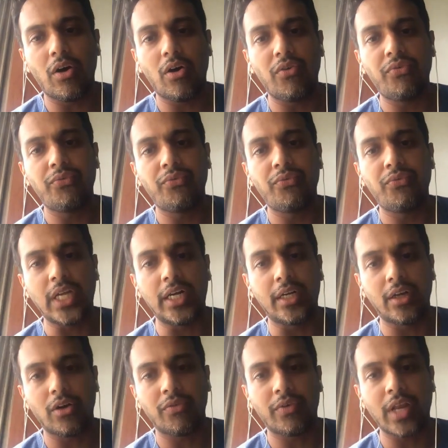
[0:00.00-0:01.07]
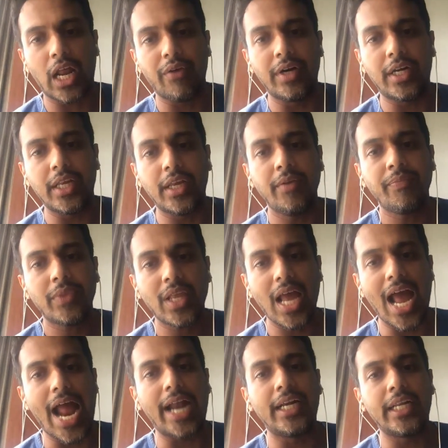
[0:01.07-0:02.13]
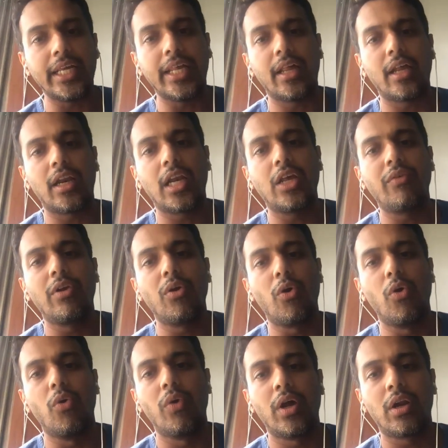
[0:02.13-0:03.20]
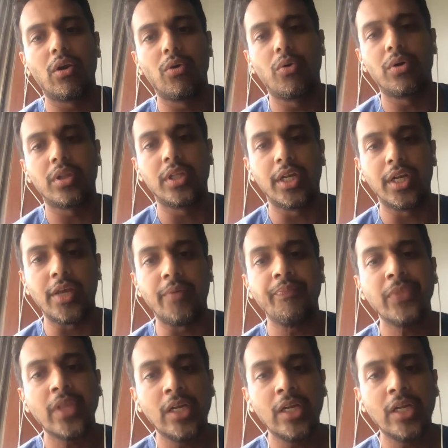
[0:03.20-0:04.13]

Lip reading: of center of gravity anteriorly will overload the knee.